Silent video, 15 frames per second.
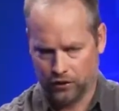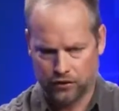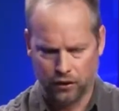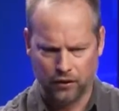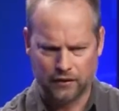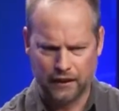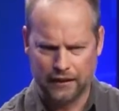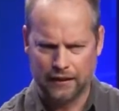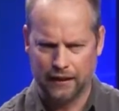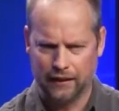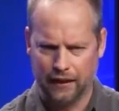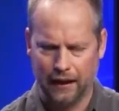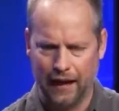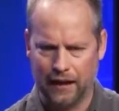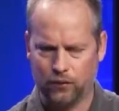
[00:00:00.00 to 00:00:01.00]
So this idea
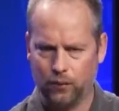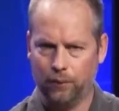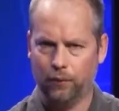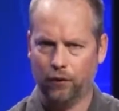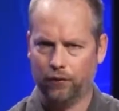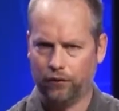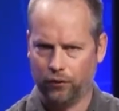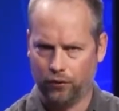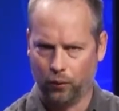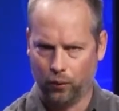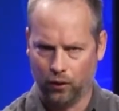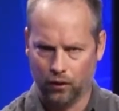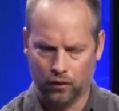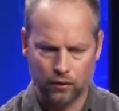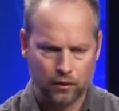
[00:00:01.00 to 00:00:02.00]
that as we move through the
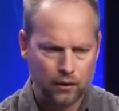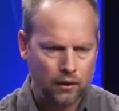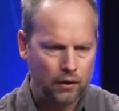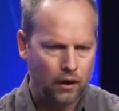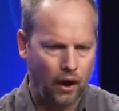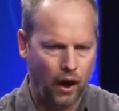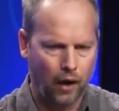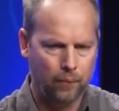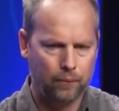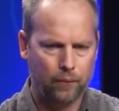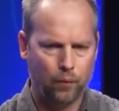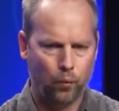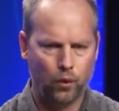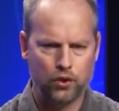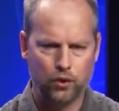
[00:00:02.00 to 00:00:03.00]
world,
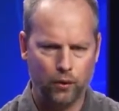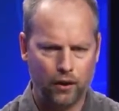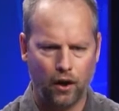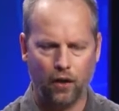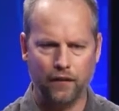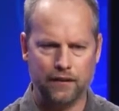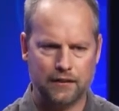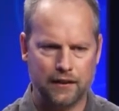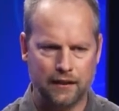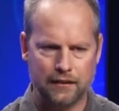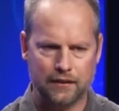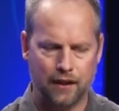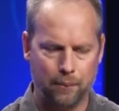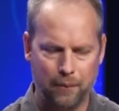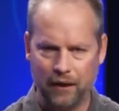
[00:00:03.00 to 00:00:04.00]
we're doing all these
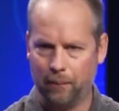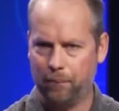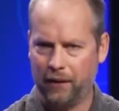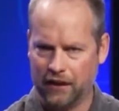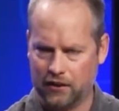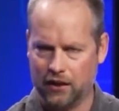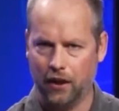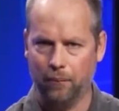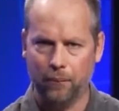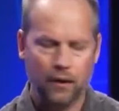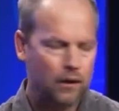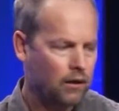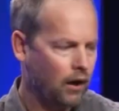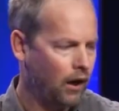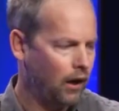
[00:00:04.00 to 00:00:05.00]
things that are being picked up
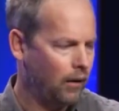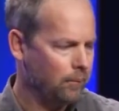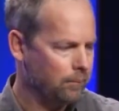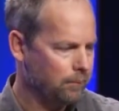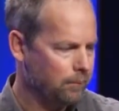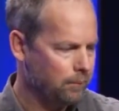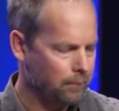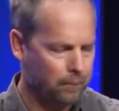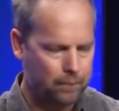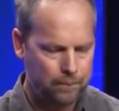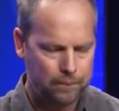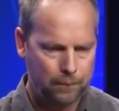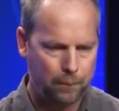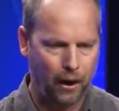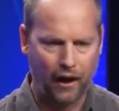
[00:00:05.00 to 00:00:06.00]

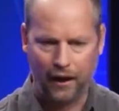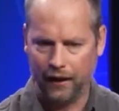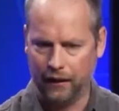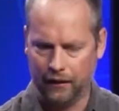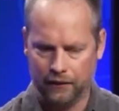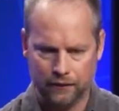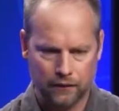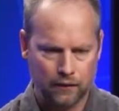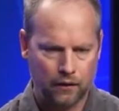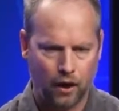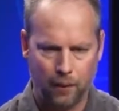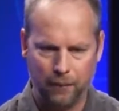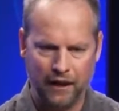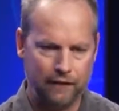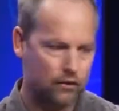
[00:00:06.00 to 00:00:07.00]
by
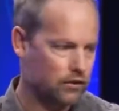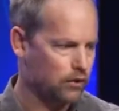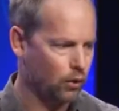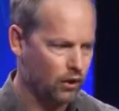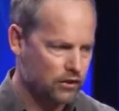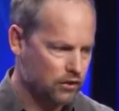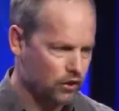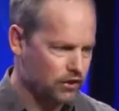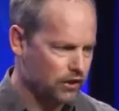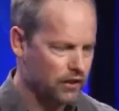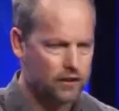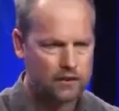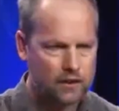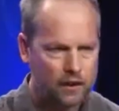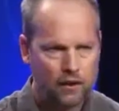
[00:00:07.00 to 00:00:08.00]
our behavior. So our
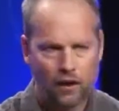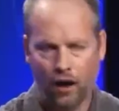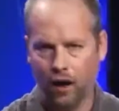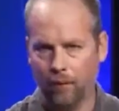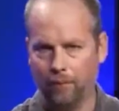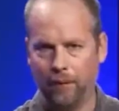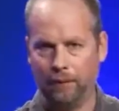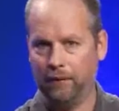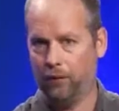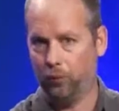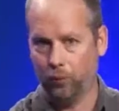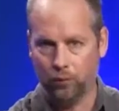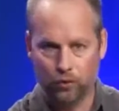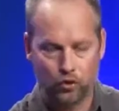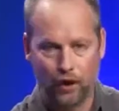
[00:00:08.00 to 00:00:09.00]
searches, maybe
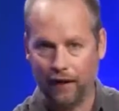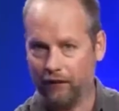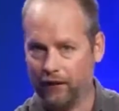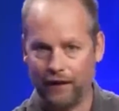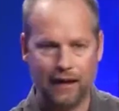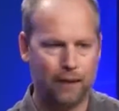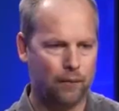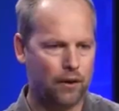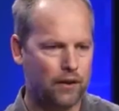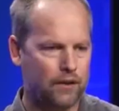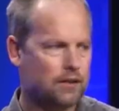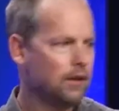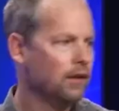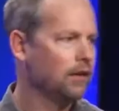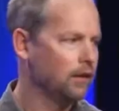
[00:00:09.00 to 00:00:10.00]
traffic
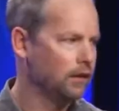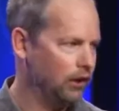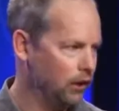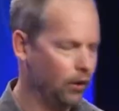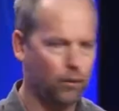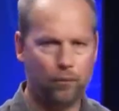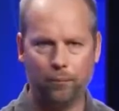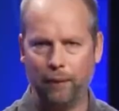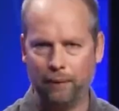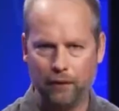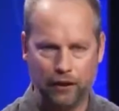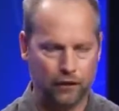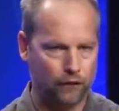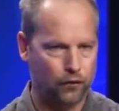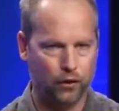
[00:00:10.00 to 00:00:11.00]
cameras,
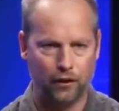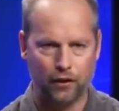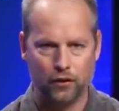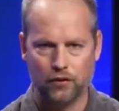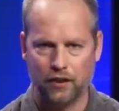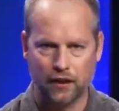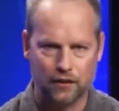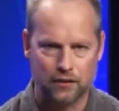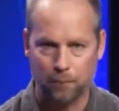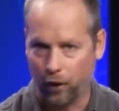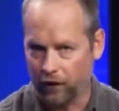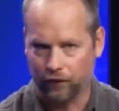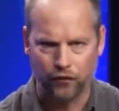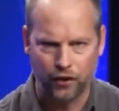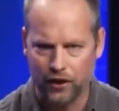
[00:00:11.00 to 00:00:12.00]
maybe if you're using a
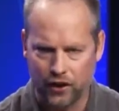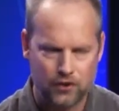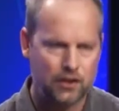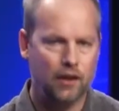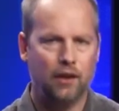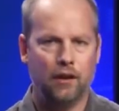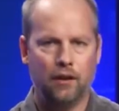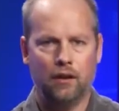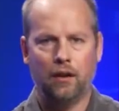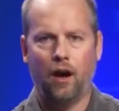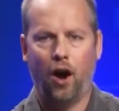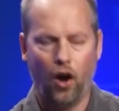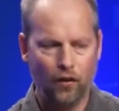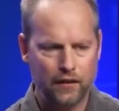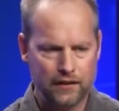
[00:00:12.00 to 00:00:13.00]
smart fridge,
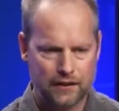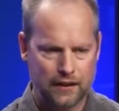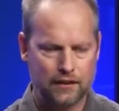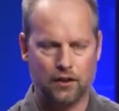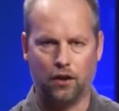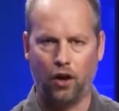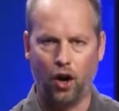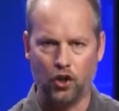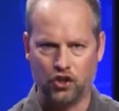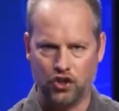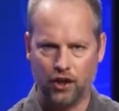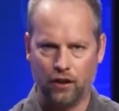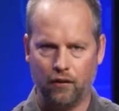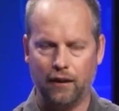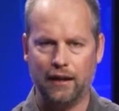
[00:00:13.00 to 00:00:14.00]
all these things are
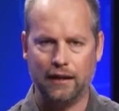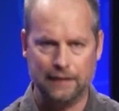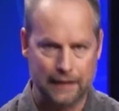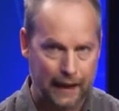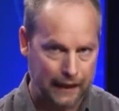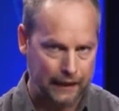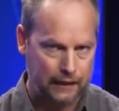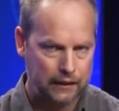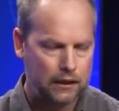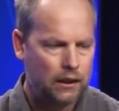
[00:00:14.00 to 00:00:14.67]
generating data.